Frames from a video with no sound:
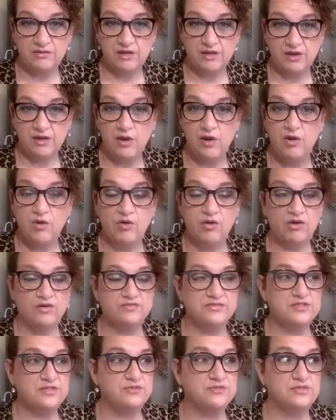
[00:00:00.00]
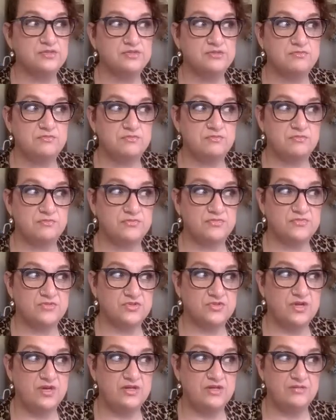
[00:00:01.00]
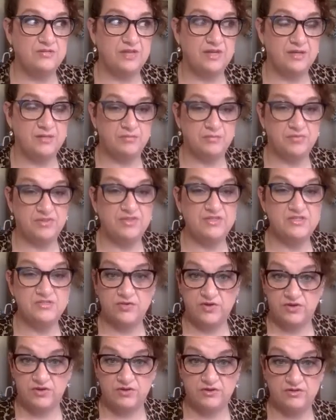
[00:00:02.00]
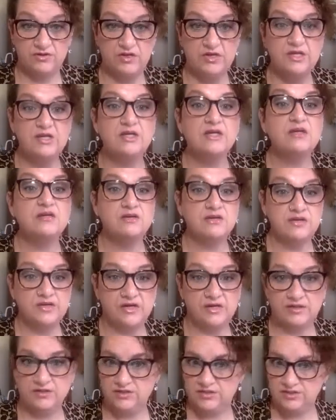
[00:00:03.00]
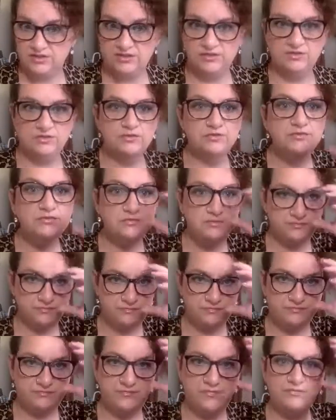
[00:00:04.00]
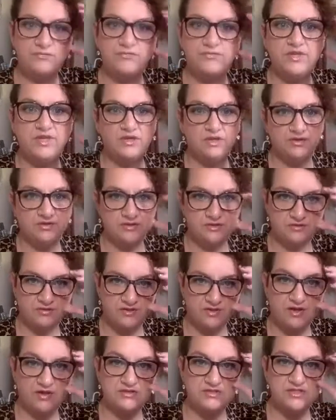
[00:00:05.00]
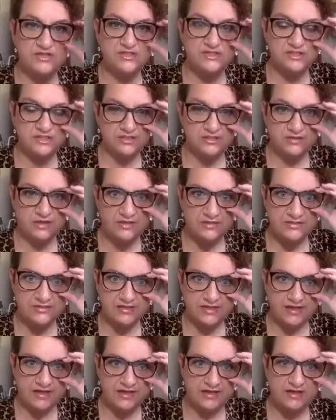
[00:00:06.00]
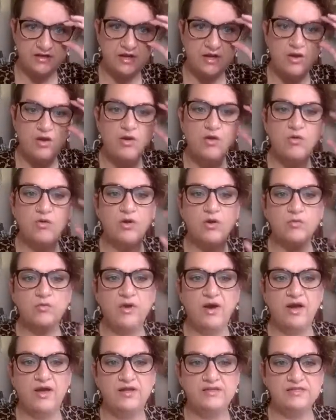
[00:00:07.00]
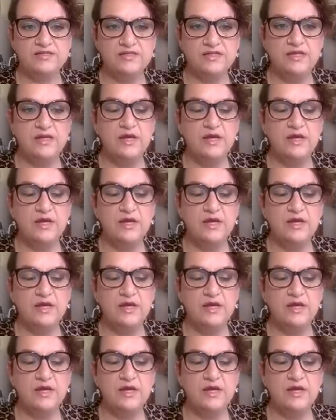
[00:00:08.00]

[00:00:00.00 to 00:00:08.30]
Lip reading: there, or if she was trying to make a place for her dog to, do what dogs need to do outside, or what.